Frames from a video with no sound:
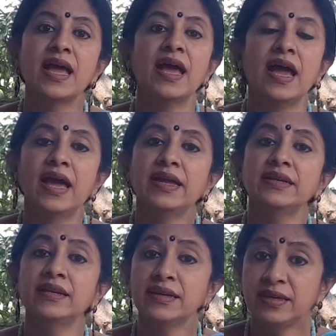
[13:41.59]
and
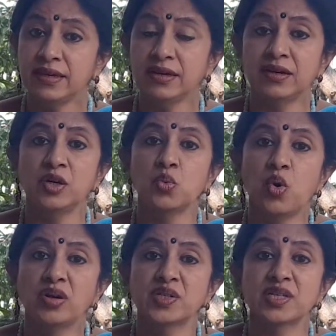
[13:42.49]
here
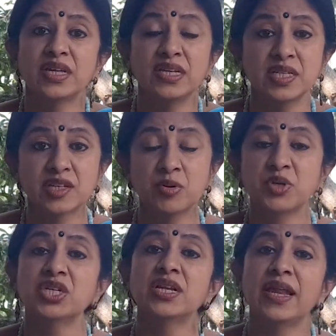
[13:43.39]
was an
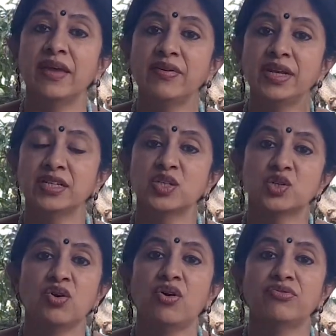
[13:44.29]
inscriptional evidence
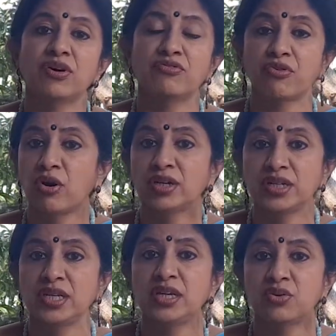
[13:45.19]
of a fallen
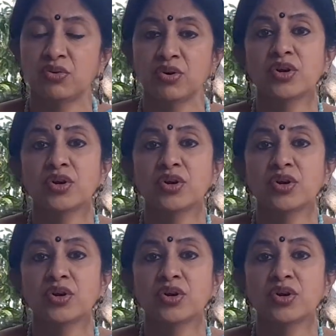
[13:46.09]
hero